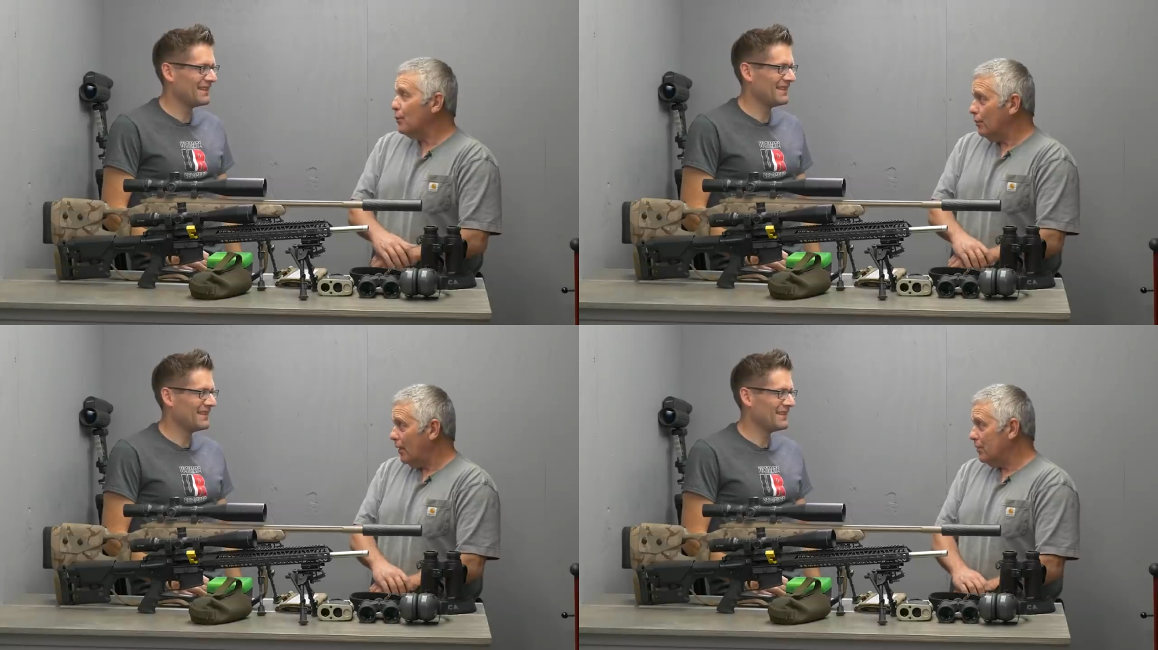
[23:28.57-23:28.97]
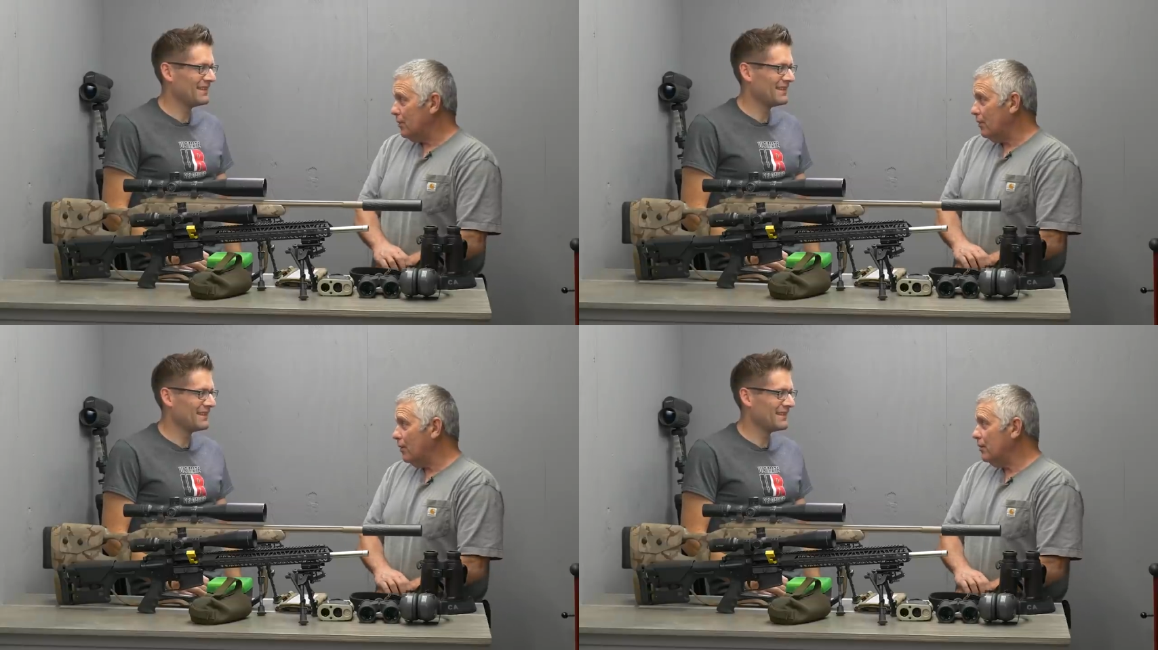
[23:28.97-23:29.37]
Speaker 1: 2,000
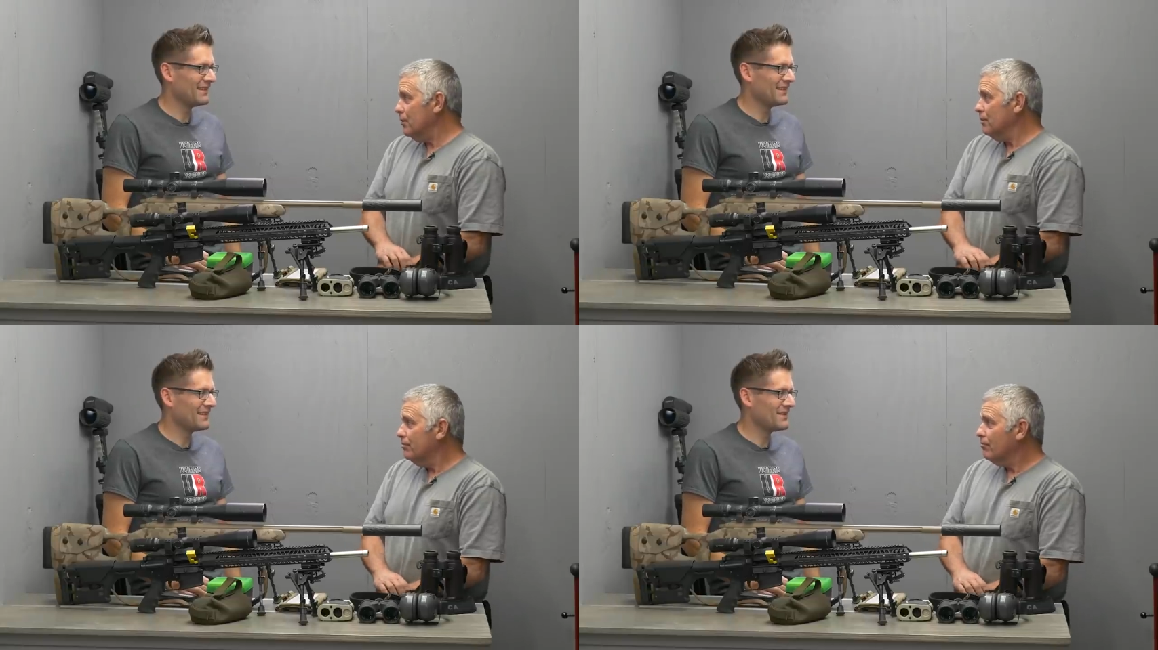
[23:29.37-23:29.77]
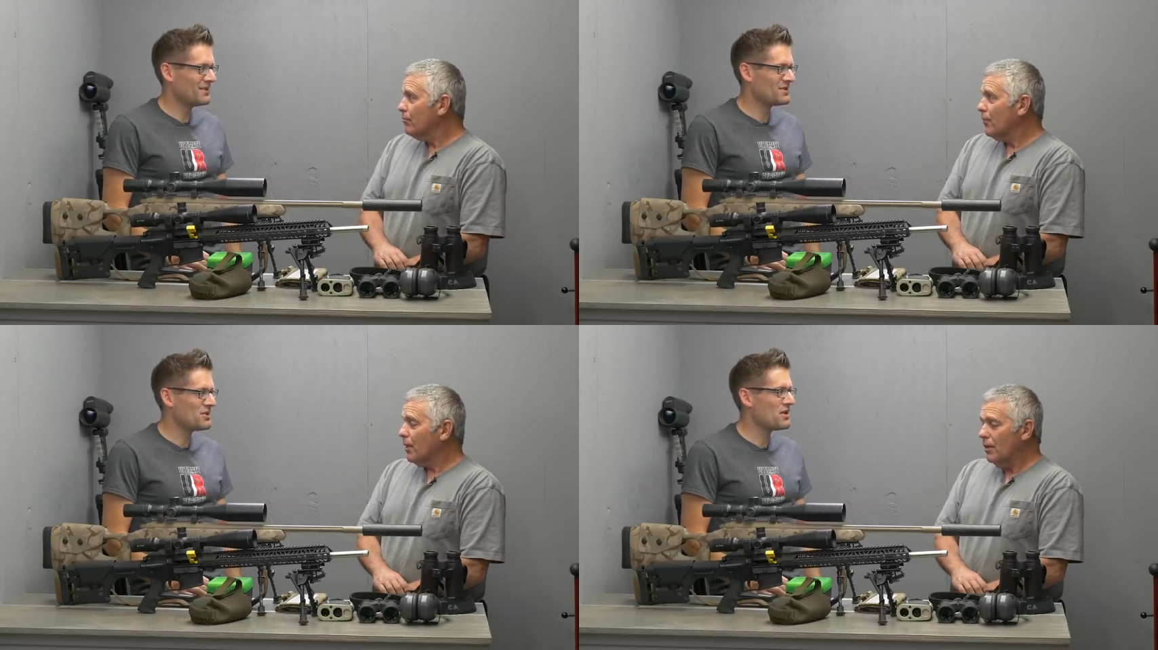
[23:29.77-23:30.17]
yards.
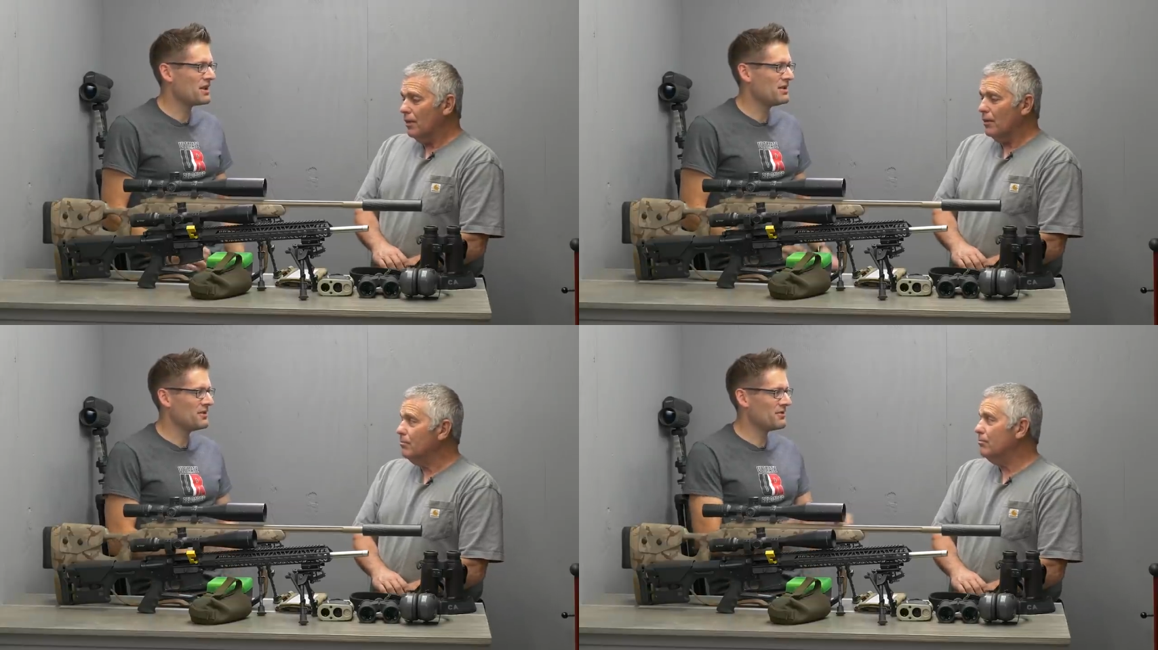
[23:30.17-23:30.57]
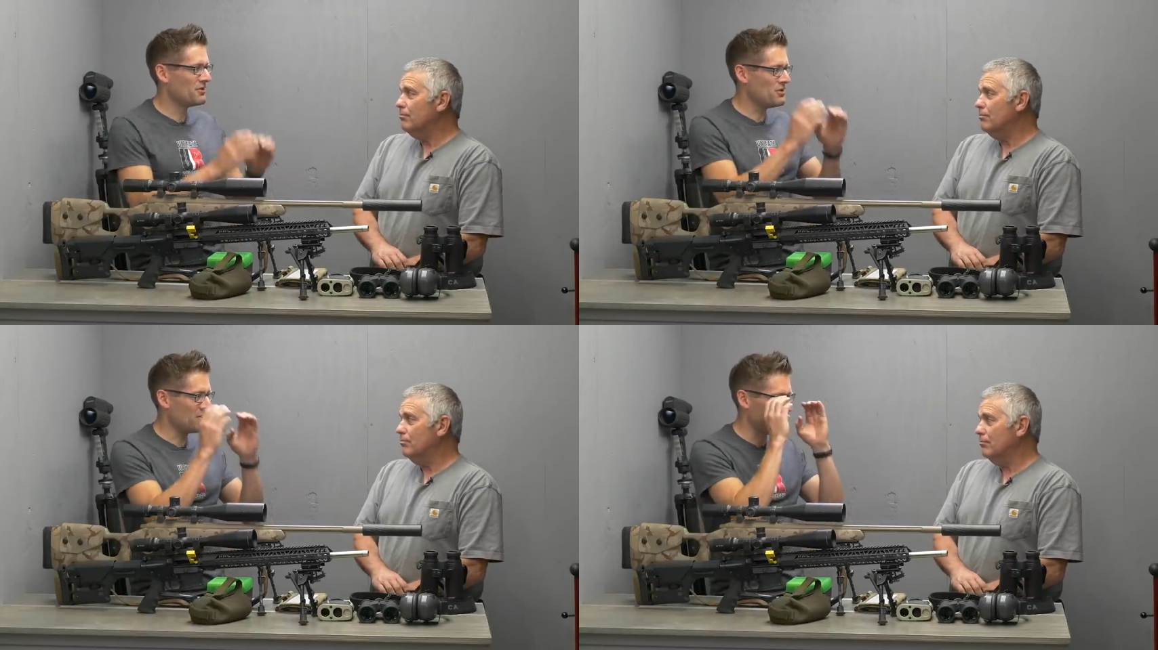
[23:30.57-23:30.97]
Speaker 2: So you can um,
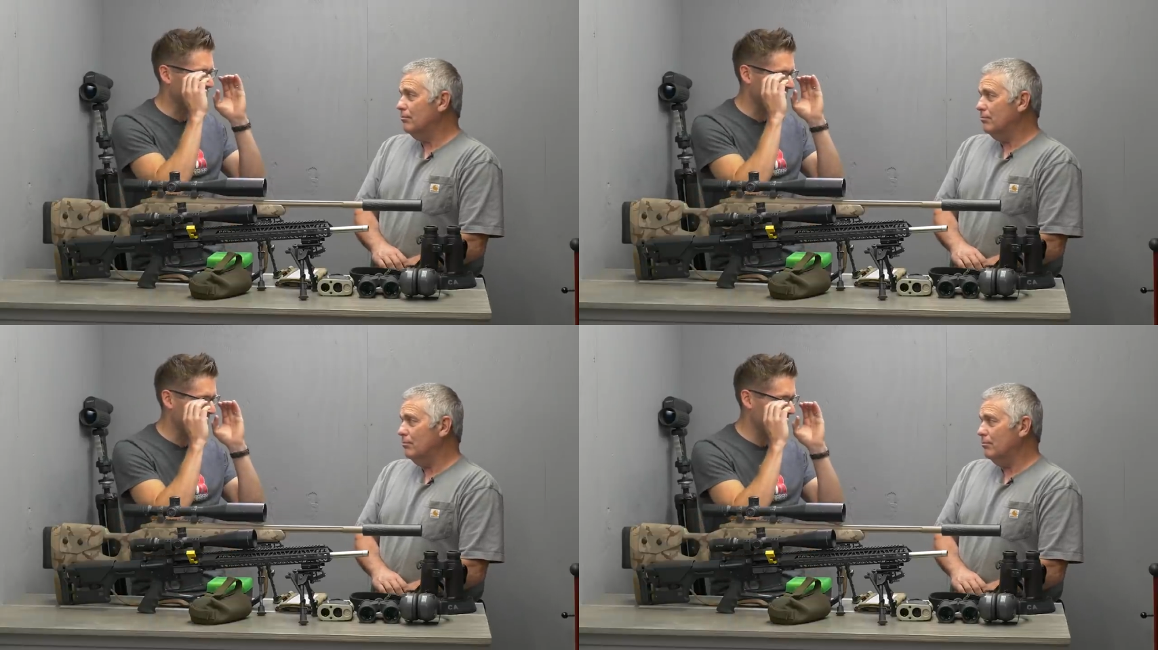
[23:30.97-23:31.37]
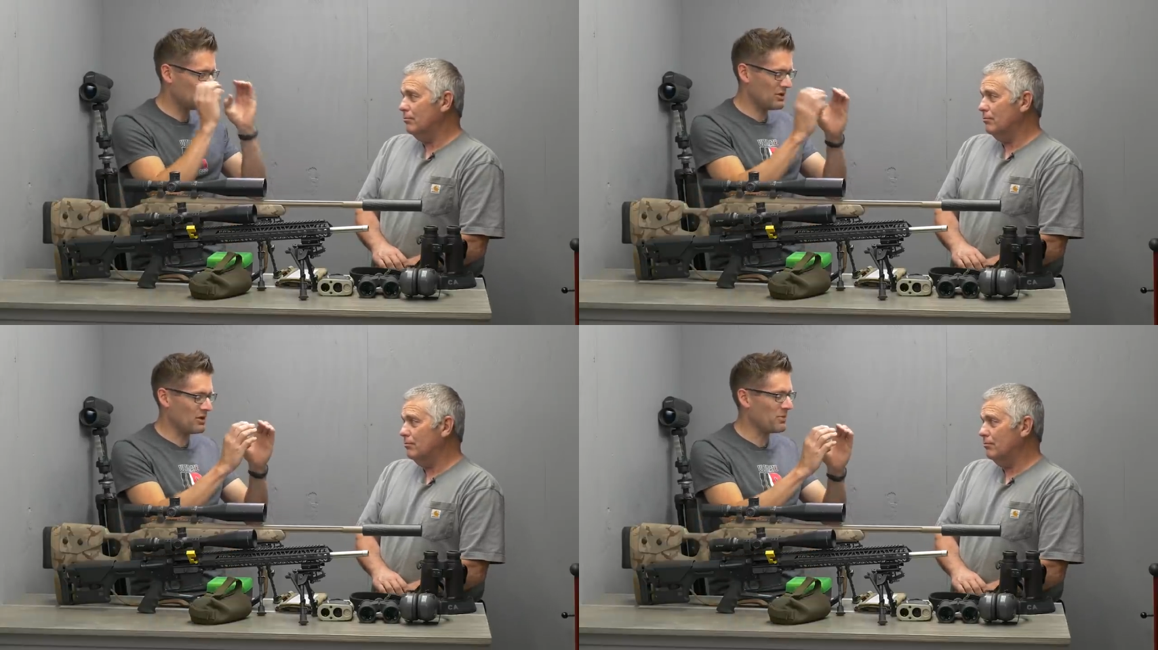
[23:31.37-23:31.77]
you can
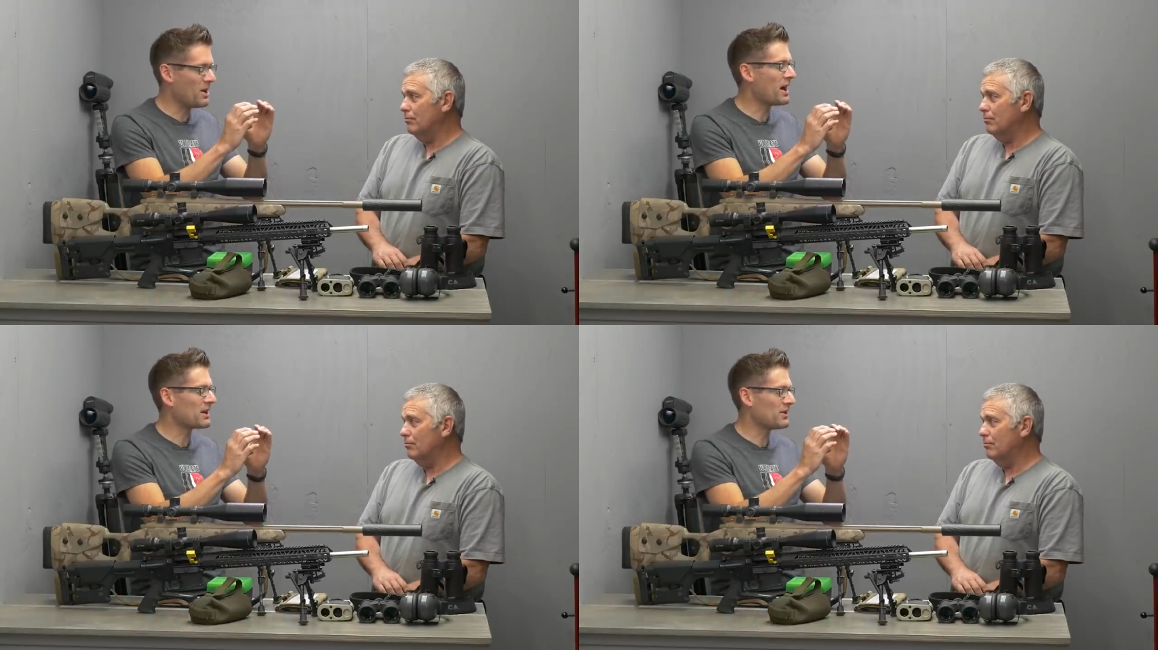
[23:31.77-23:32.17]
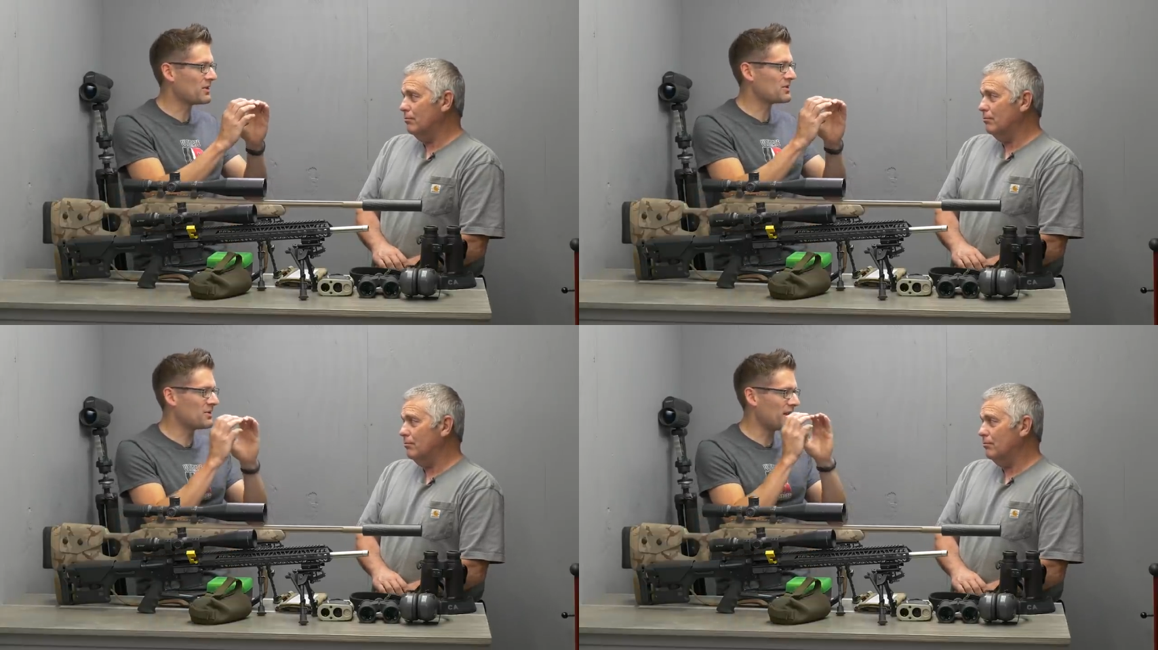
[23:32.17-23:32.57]
they're
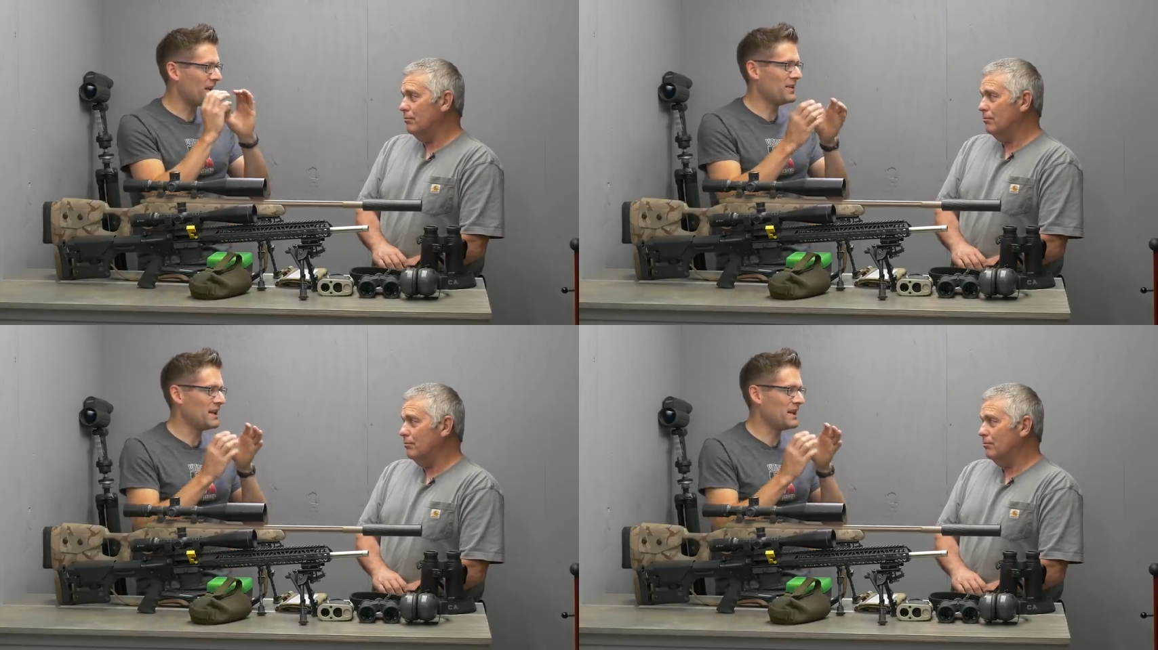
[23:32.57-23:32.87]
binoculars, but they have an